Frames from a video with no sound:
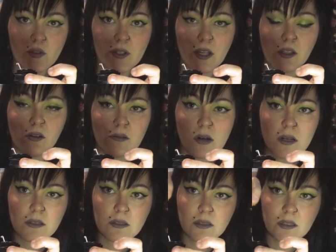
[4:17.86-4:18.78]
yellow
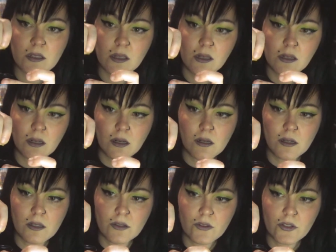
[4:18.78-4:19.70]
ones.
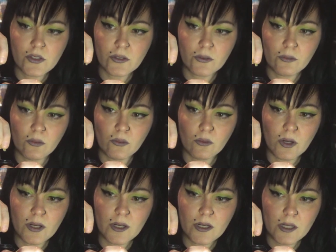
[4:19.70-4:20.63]
So
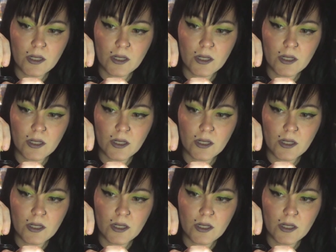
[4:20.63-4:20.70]
1,